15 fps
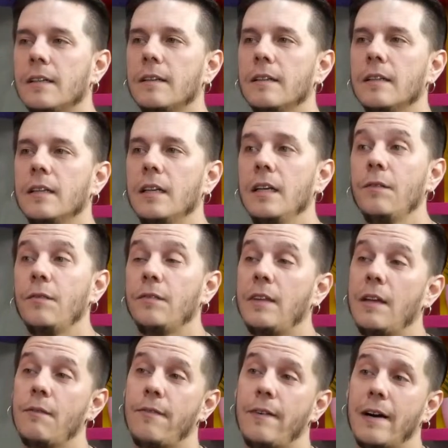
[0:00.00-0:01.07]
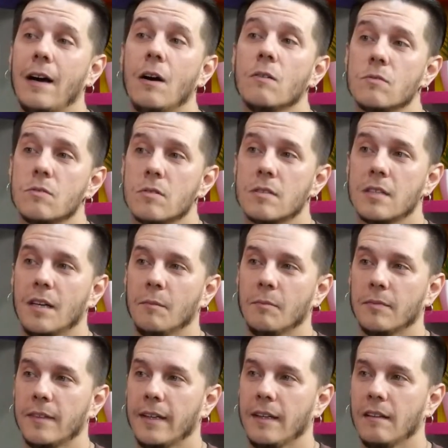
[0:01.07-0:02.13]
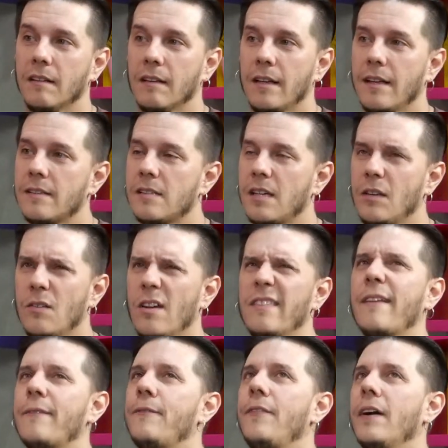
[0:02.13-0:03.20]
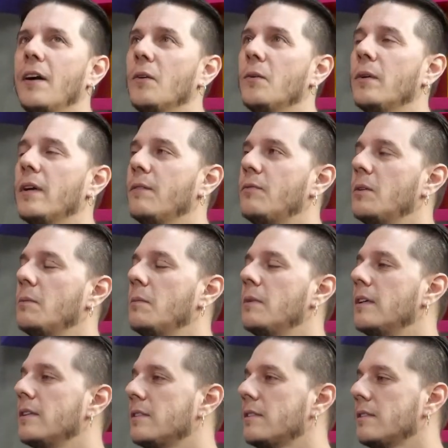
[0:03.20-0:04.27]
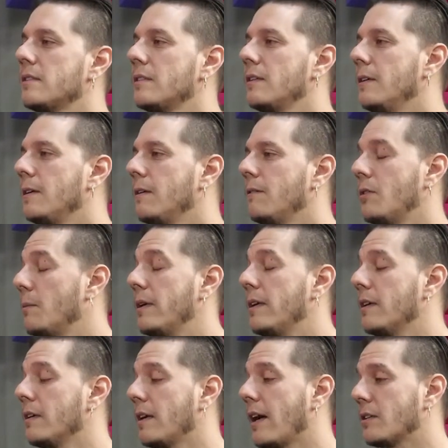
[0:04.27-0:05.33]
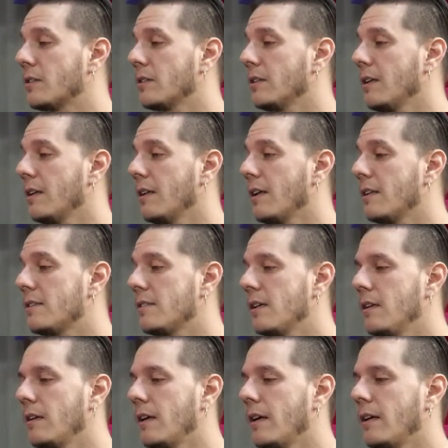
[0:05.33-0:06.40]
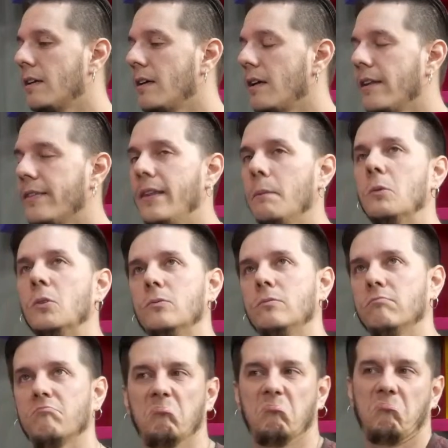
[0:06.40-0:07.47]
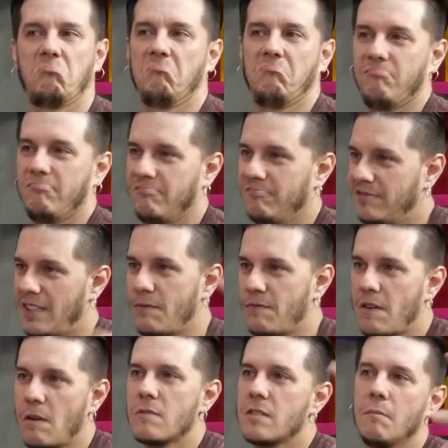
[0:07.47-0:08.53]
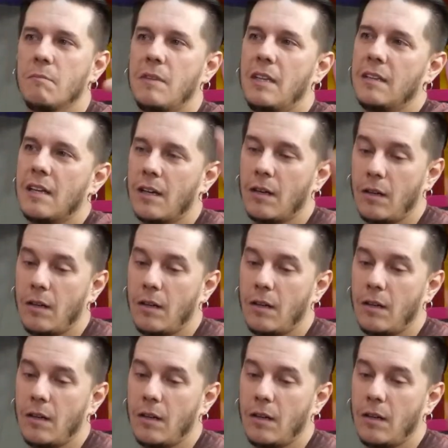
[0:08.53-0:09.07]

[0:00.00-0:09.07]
If they found something, let's say not that far away from us, from here actually, let's say at the moon, they found something there.